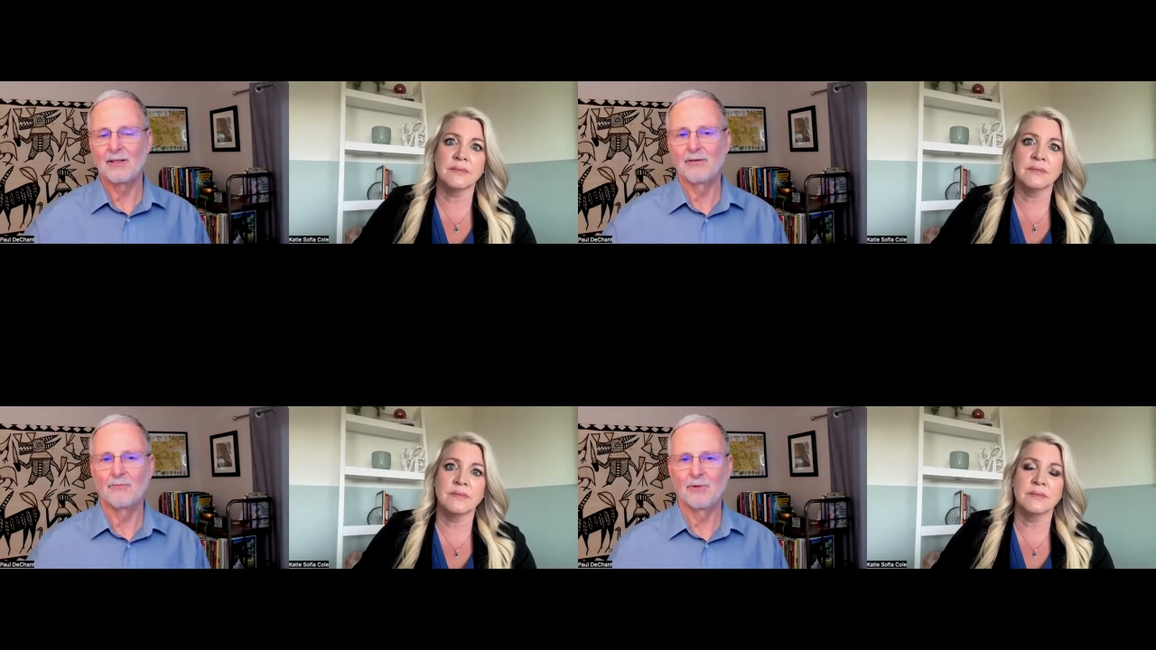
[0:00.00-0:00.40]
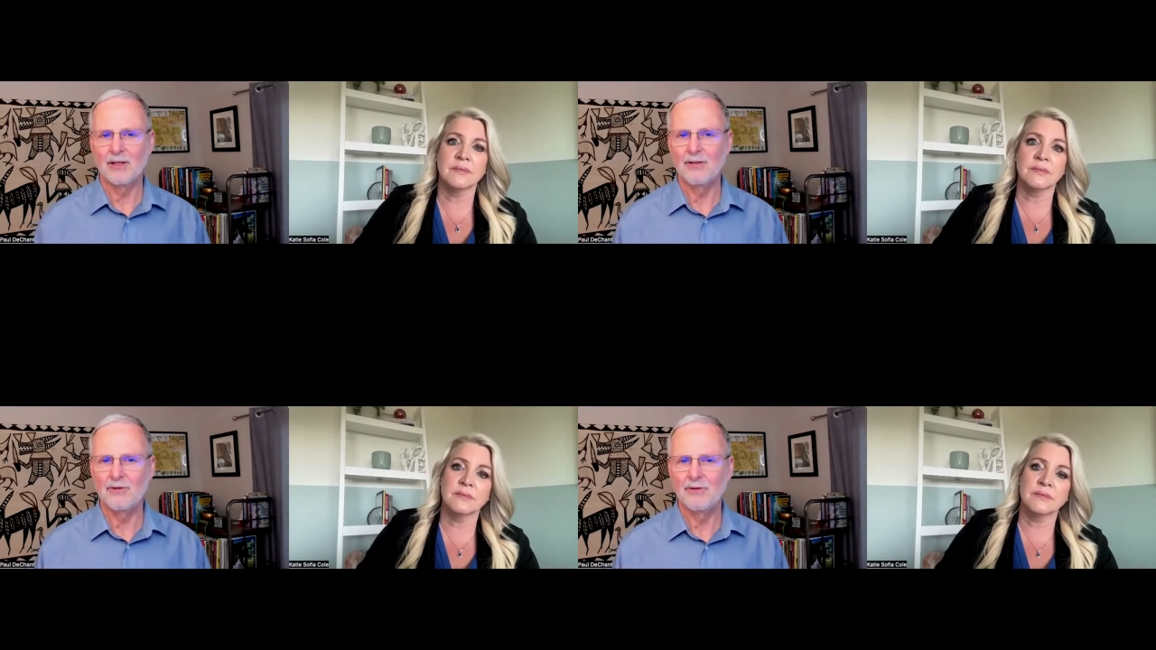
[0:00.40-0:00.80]
Speaker 1: And what
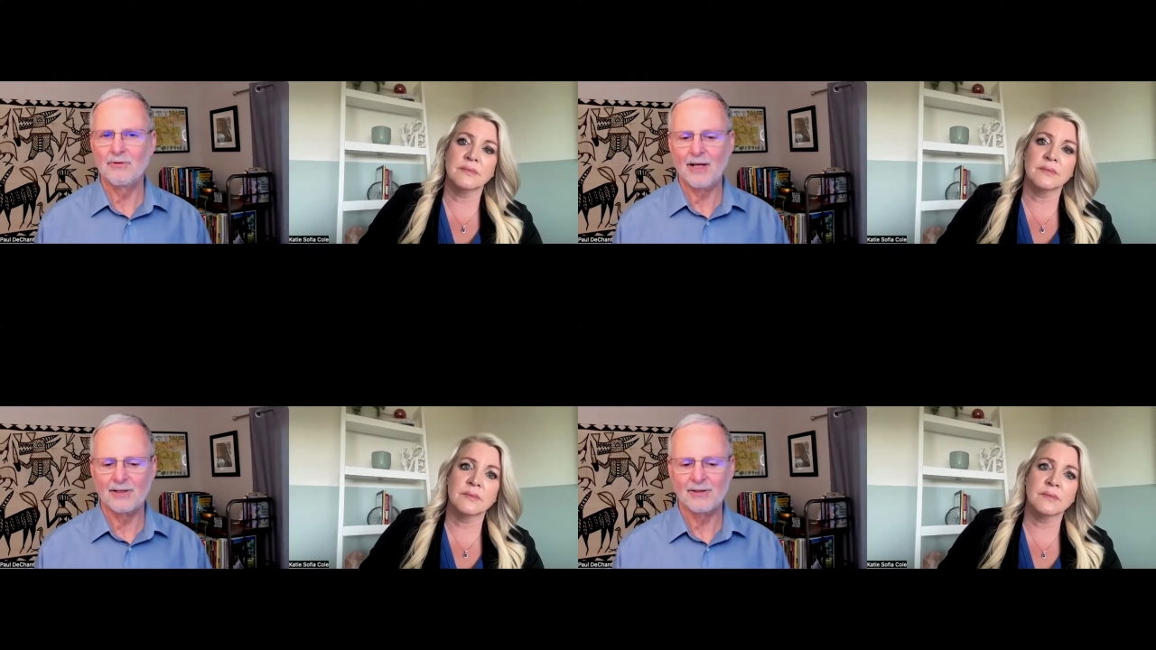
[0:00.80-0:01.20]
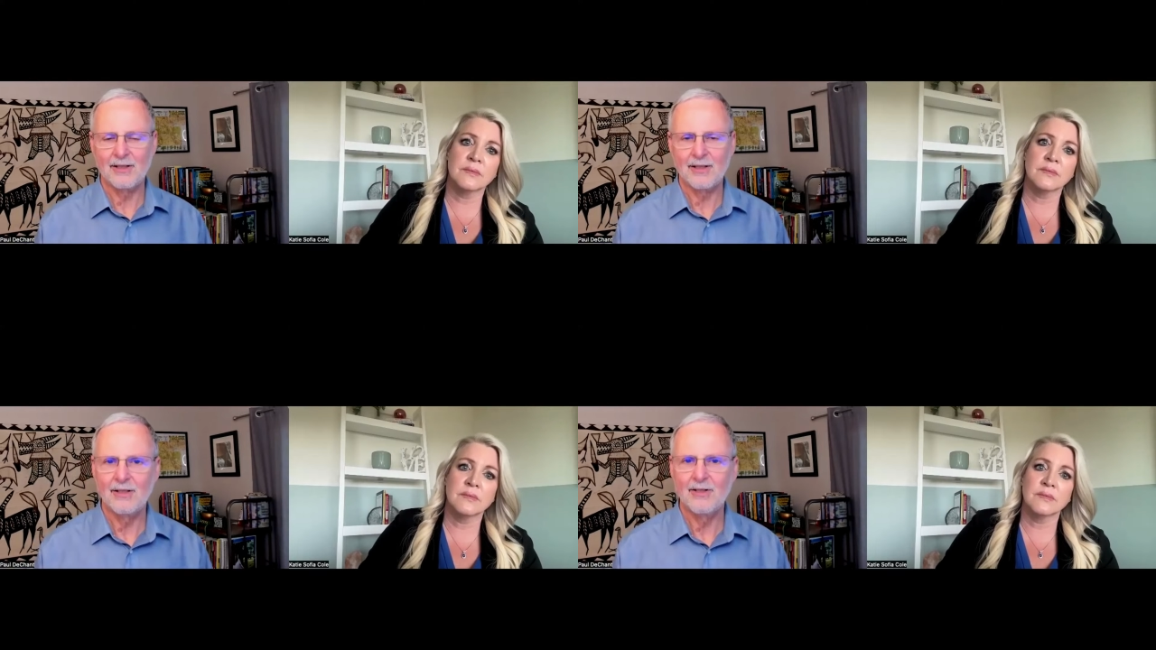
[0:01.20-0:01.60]
can you do
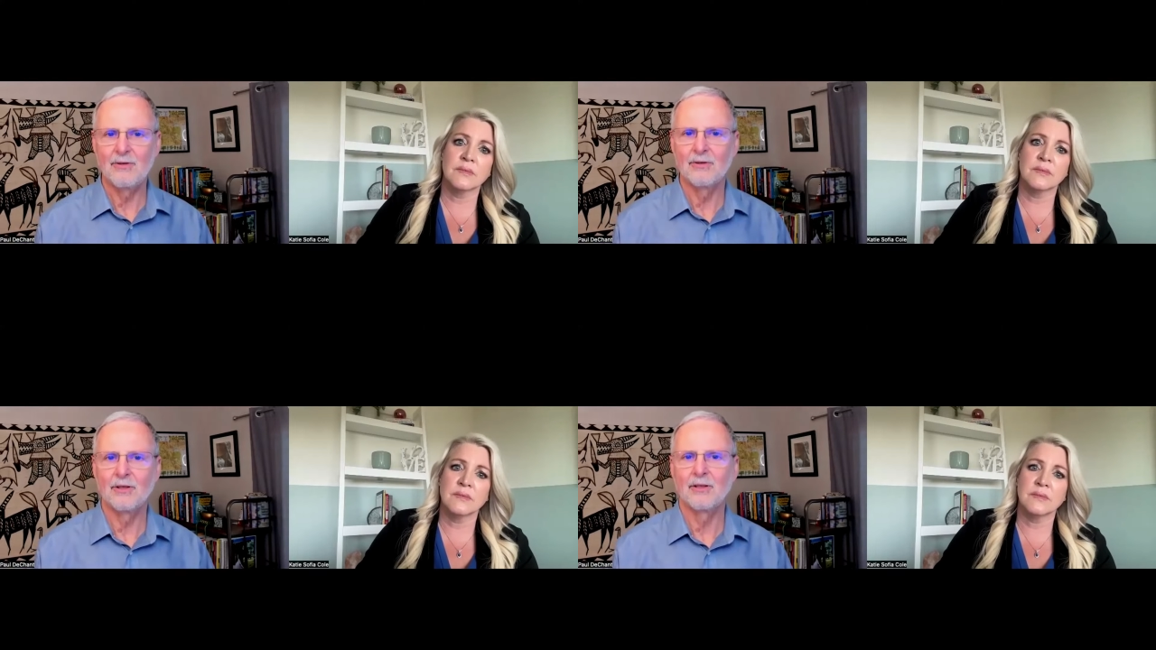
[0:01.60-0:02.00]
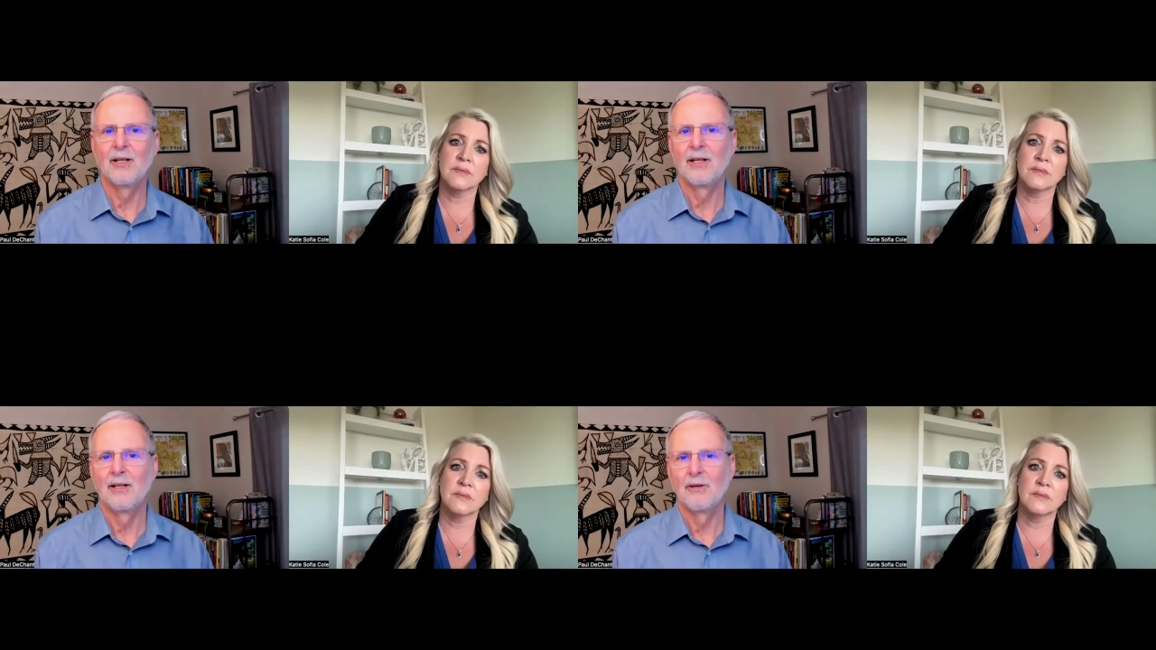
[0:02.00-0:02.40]
actually in your
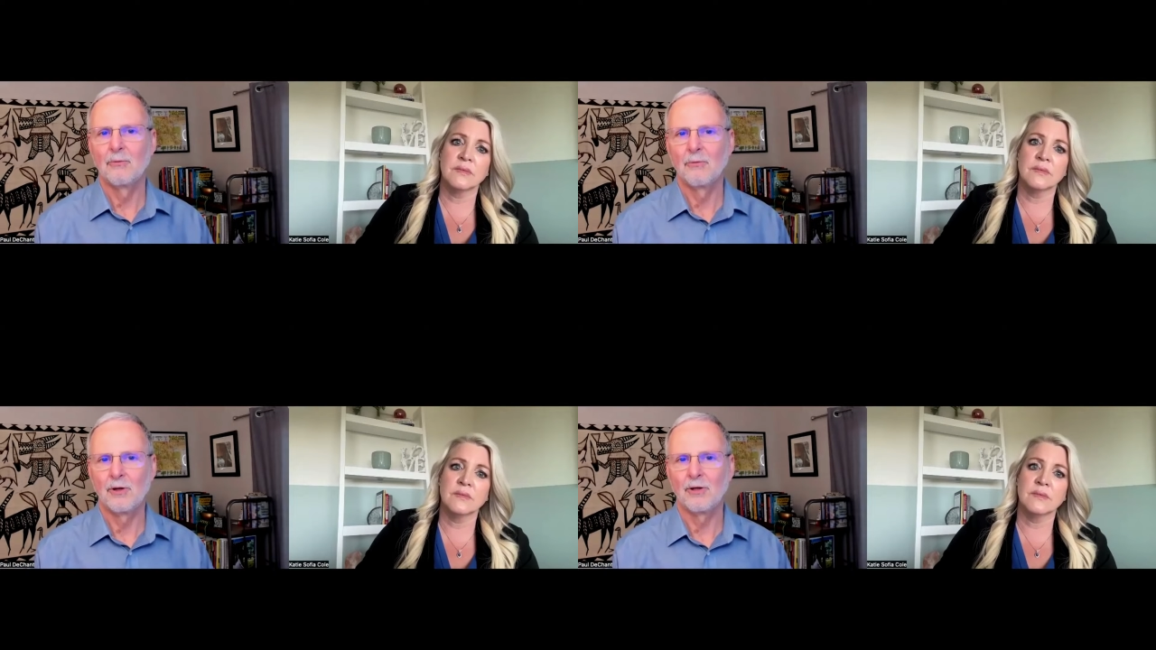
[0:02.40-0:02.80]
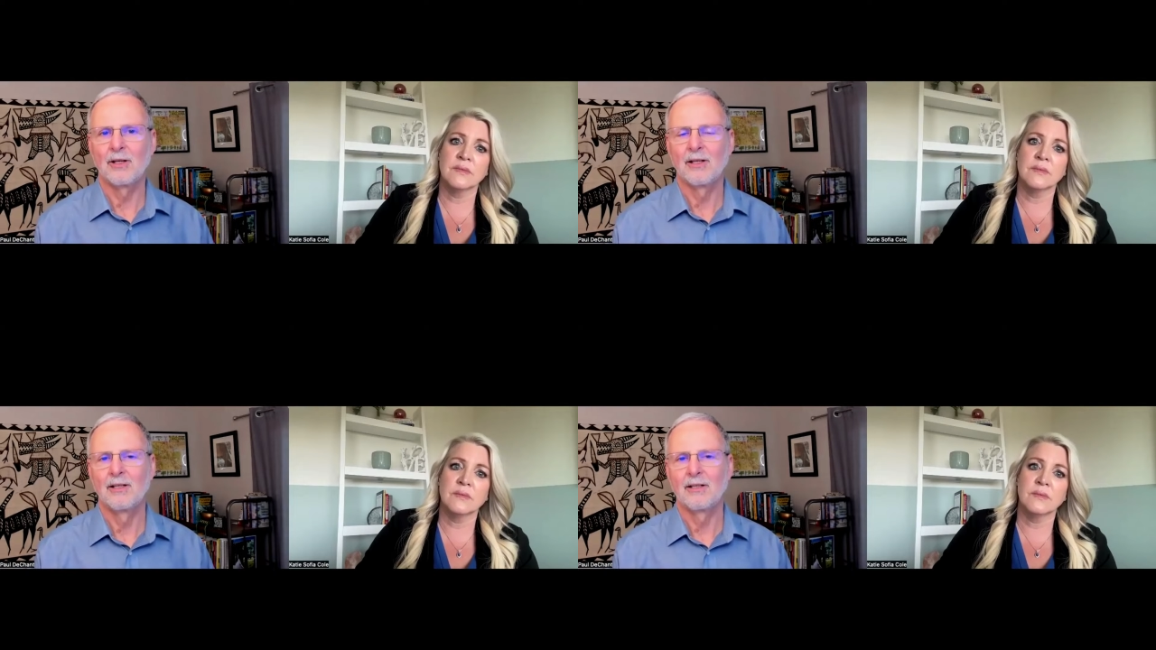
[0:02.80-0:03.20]

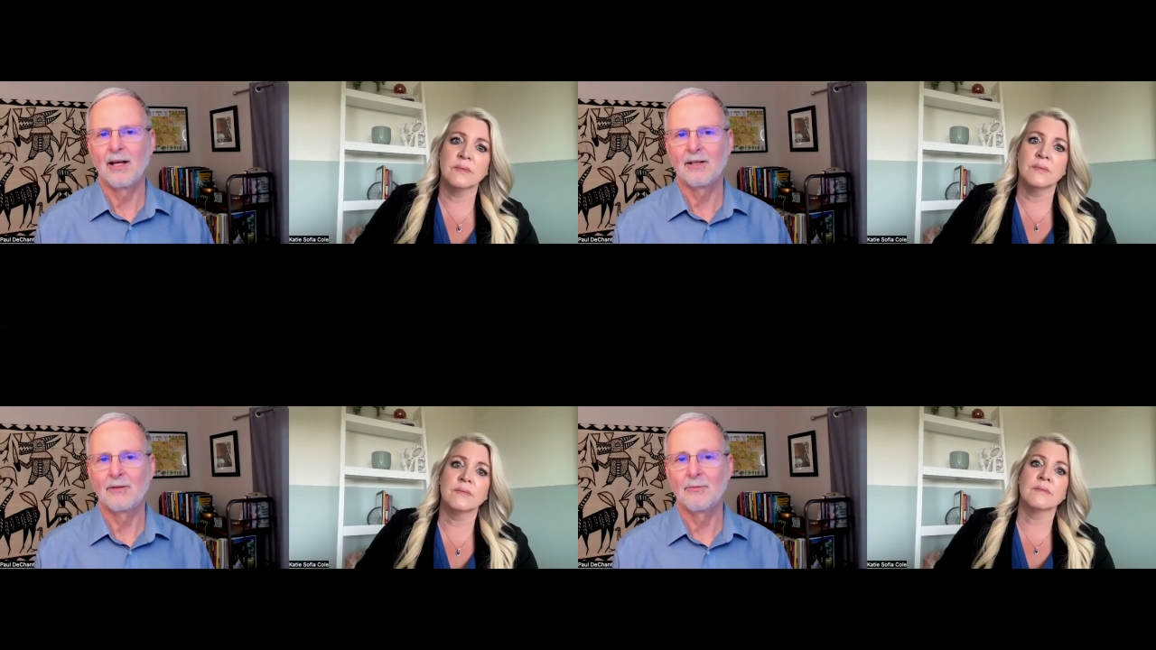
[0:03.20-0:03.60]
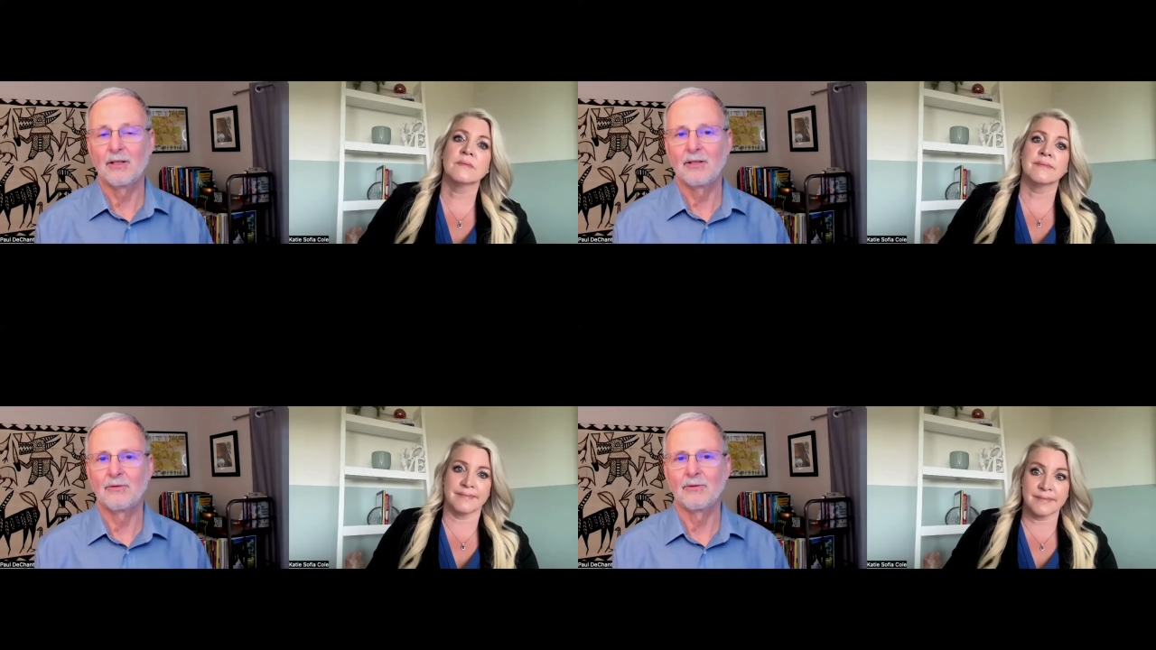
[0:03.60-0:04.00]
work to actually make
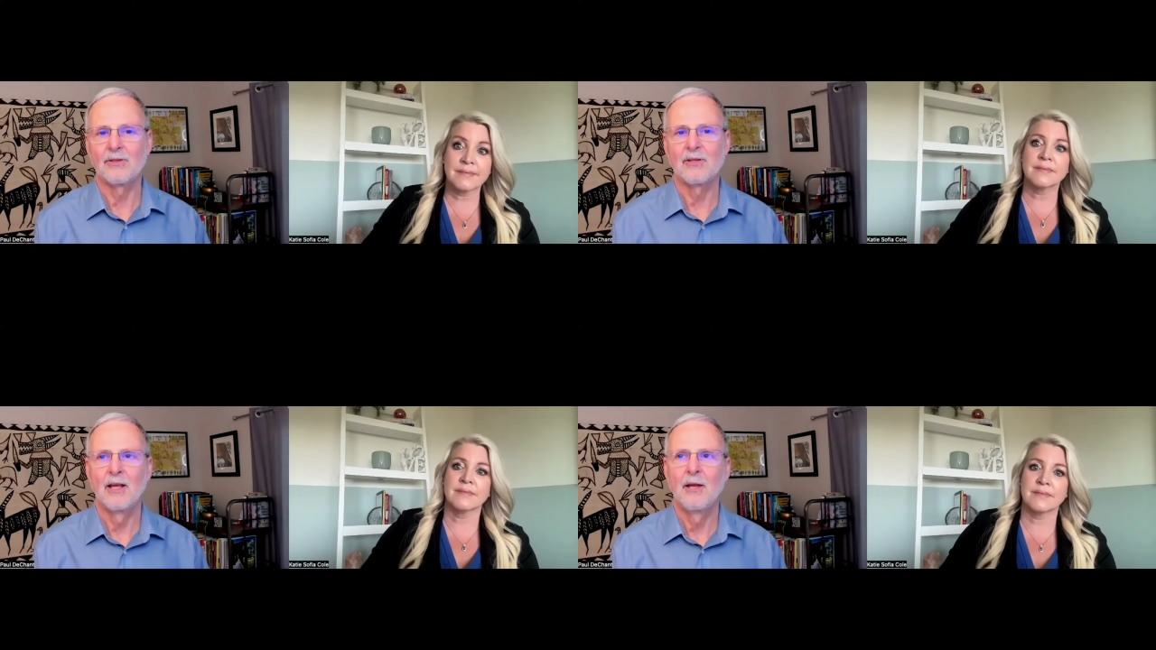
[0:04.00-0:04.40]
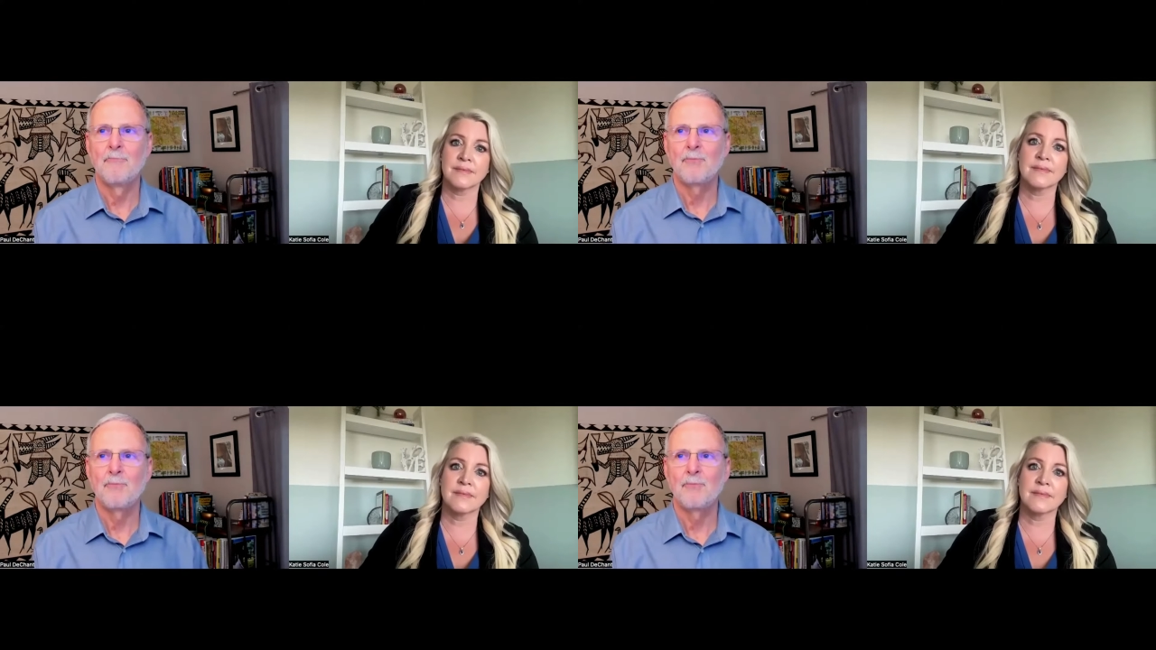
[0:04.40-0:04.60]
a difference?